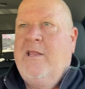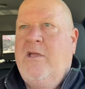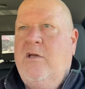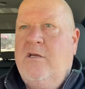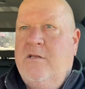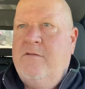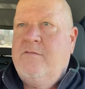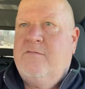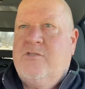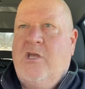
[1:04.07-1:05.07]
good.
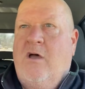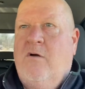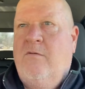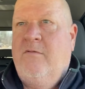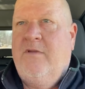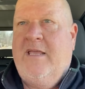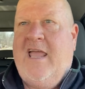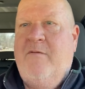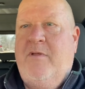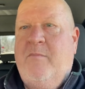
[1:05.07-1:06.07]
So it
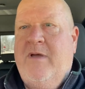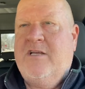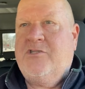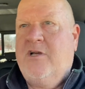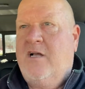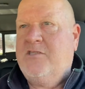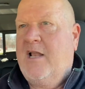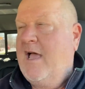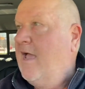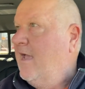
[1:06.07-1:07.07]
gave me the best shots that
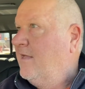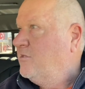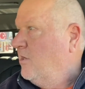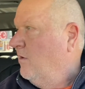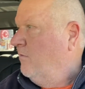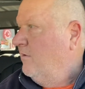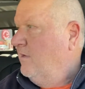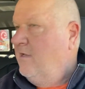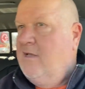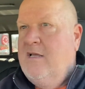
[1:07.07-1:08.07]
I had. So
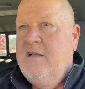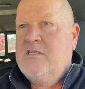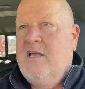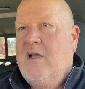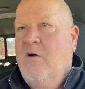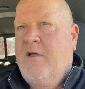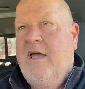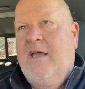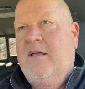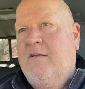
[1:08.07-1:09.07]
it's like, okay,